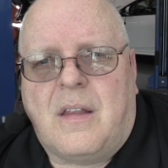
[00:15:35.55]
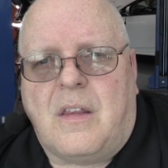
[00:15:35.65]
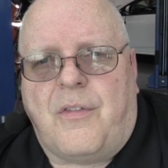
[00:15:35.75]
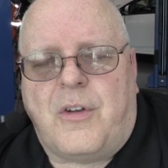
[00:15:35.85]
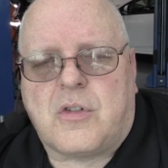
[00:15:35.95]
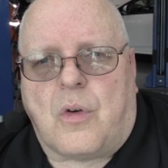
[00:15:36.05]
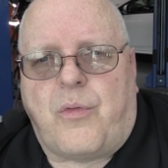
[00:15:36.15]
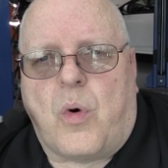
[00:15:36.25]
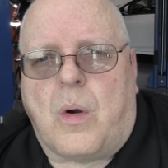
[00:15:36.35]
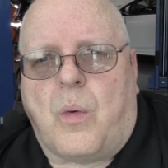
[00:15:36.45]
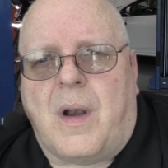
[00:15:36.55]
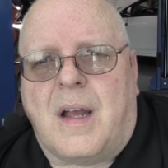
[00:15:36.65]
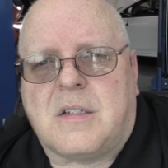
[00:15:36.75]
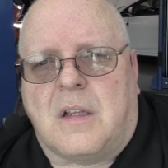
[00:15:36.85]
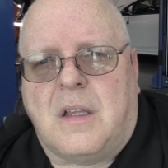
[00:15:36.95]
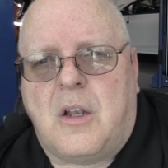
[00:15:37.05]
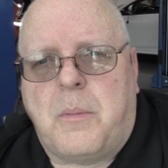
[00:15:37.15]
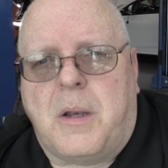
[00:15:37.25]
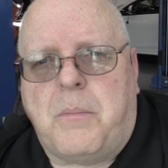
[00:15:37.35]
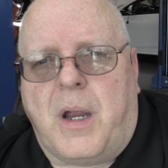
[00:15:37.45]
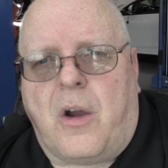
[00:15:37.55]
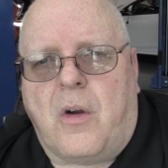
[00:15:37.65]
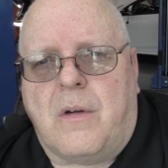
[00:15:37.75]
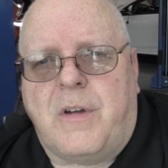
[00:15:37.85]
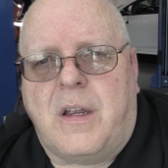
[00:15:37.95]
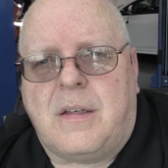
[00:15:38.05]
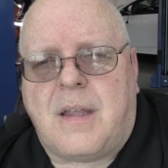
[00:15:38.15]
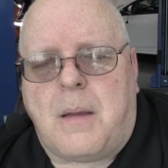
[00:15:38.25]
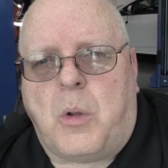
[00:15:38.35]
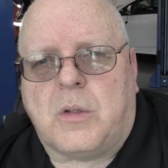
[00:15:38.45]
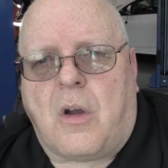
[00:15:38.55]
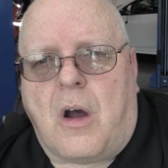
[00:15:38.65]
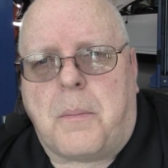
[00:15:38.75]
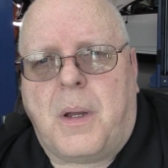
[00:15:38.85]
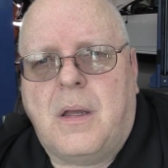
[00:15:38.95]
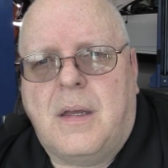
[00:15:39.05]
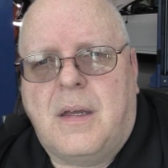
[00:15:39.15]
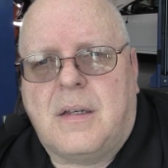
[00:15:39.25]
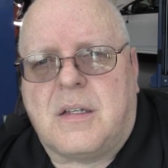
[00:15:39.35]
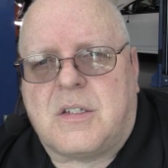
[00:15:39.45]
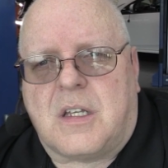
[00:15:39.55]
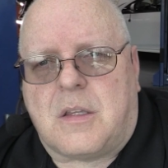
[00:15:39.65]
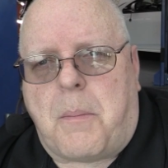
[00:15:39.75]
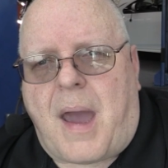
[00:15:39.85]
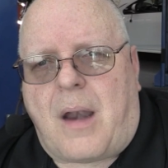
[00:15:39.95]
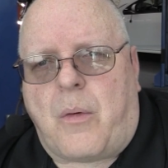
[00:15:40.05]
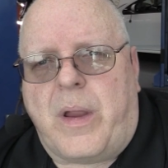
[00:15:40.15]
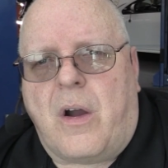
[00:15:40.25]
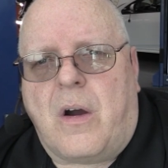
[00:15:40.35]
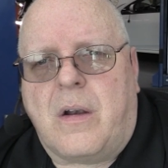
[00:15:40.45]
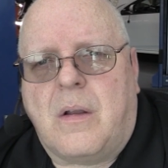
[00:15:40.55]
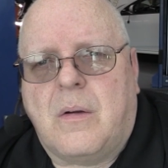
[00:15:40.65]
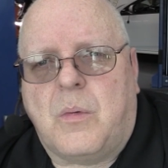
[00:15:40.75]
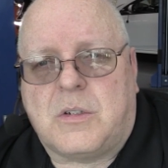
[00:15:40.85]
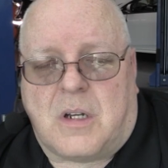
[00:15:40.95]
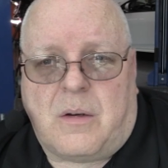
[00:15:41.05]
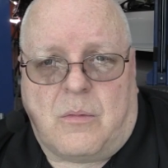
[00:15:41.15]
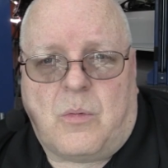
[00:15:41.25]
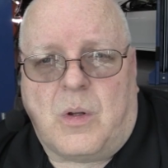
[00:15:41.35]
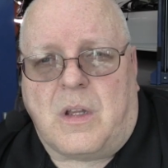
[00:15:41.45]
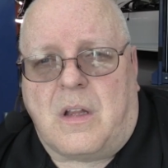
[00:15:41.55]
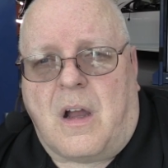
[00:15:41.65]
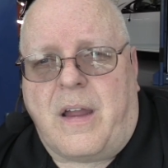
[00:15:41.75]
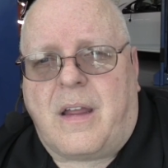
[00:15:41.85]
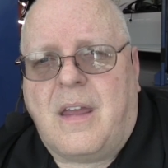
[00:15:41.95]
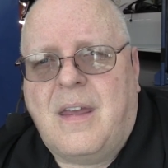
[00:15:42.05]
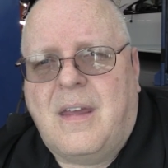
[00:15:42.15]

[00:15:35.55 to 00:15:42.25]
The official Ford one has a little bit bigger of a tabletop to set the battery on, which I really like.